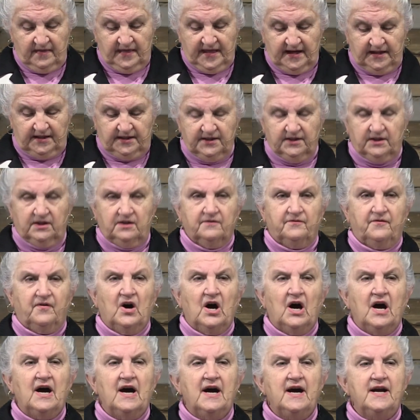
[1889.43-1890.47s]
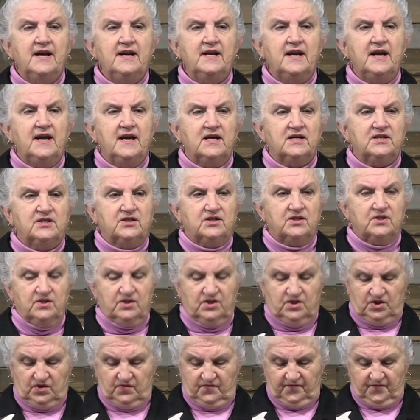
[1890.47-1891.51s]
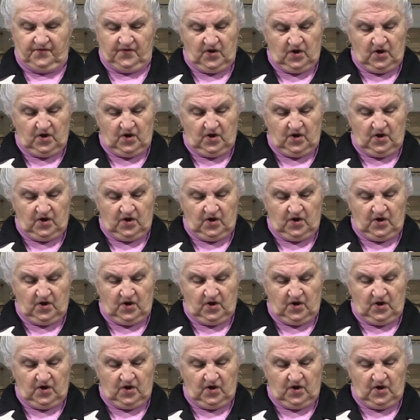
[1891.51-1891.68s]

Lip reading: that the divine essence